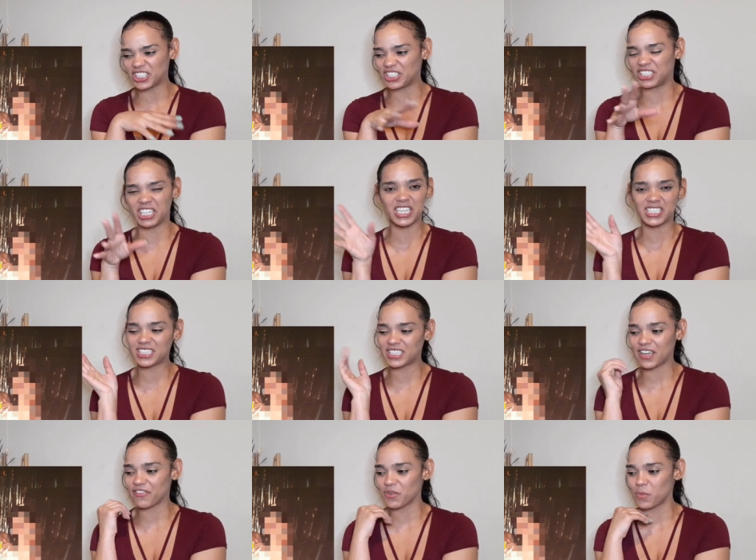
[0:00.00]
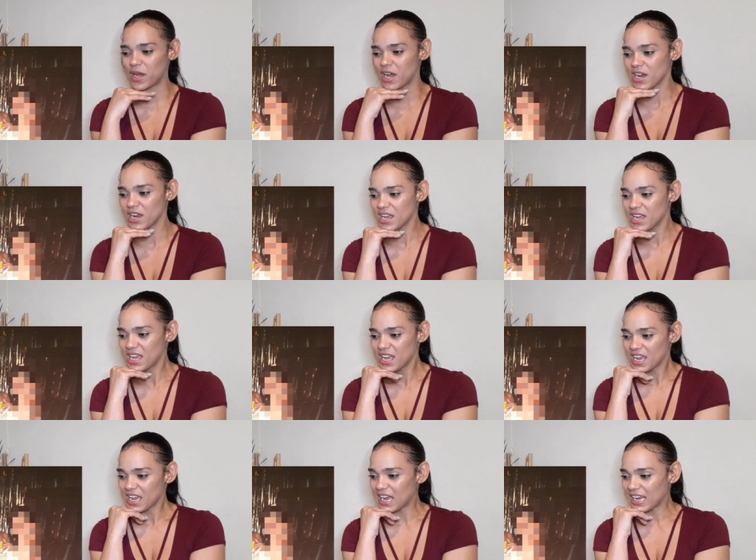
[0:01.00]
just dust everywhere.
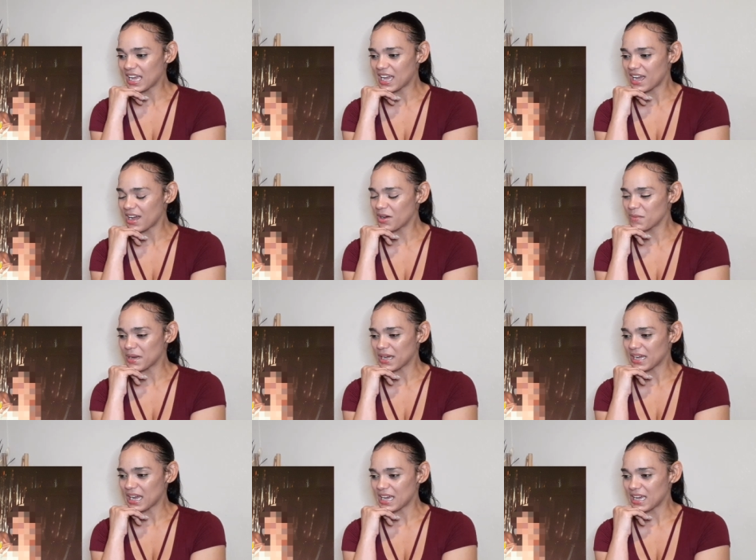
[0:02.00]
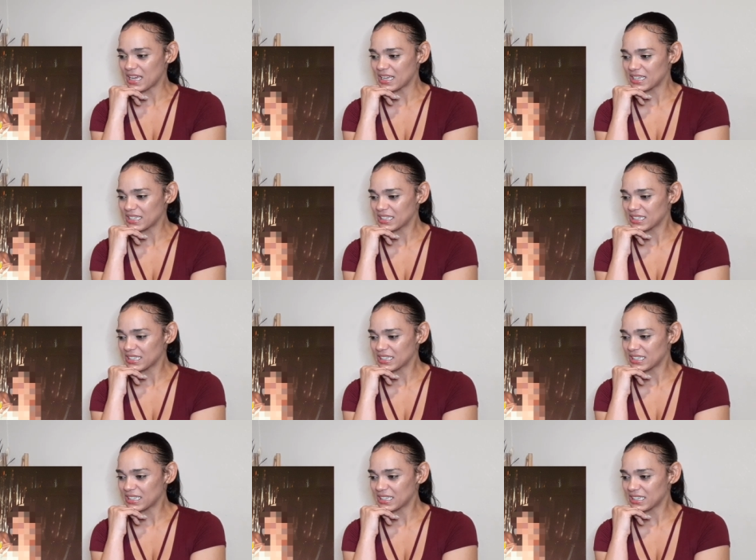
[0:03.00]
I got, oh my God.
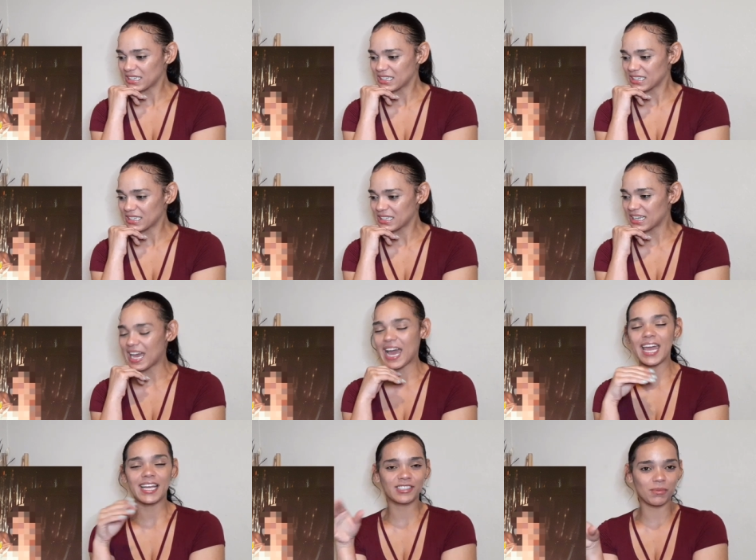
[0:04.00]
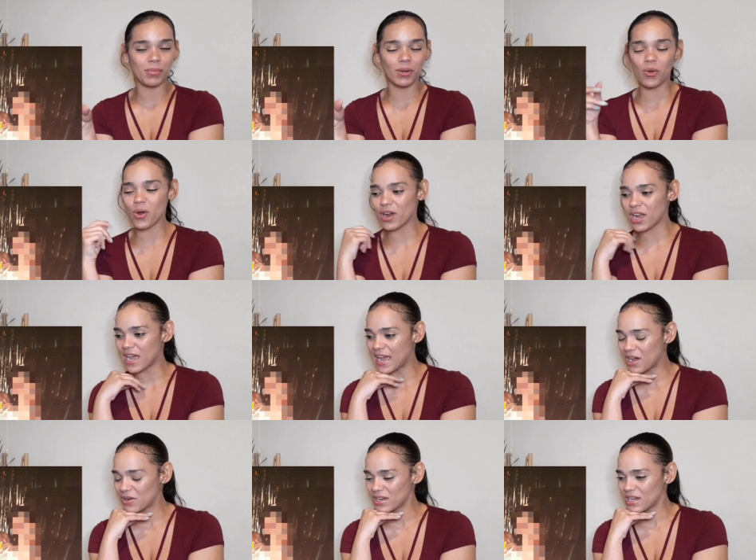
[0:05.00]
Yeah, I had to blur
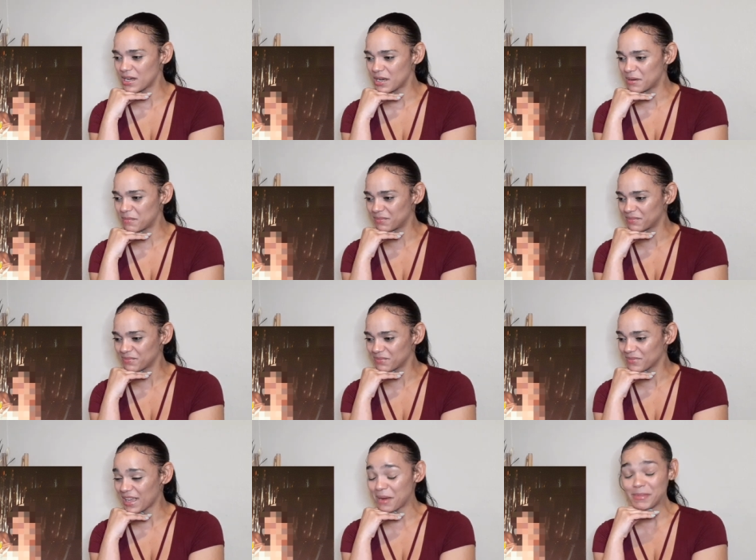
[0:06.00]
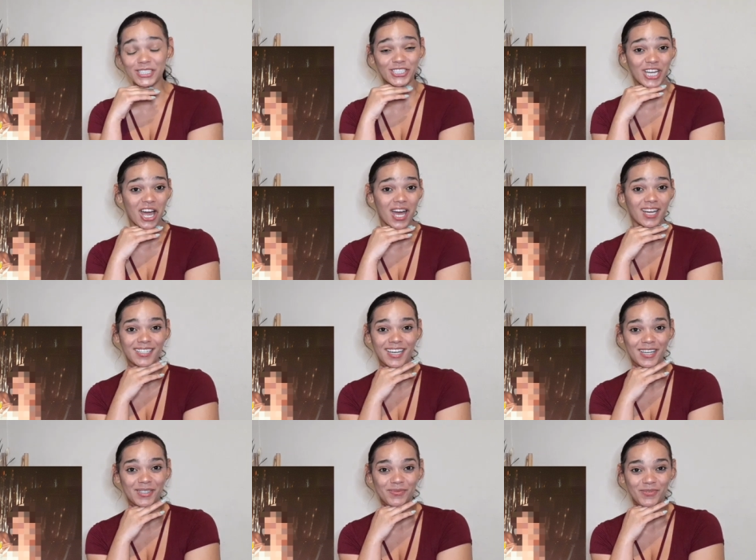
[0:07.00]
out. Um, I'm in shock,
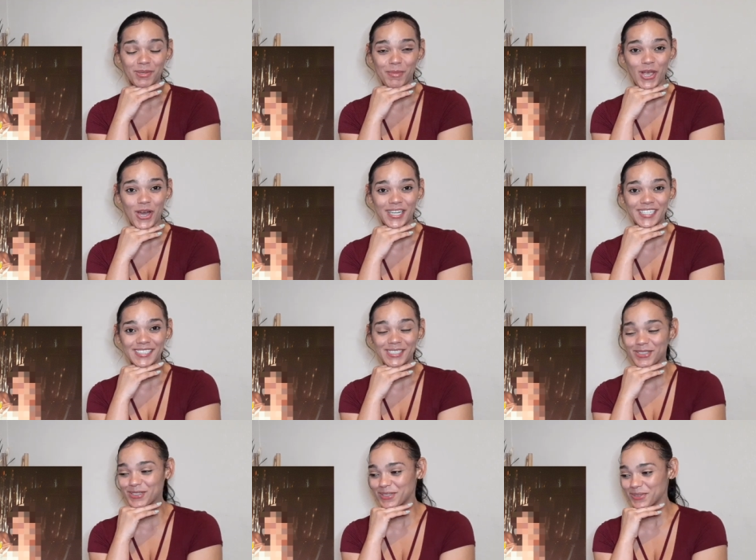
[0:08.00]
to be honest.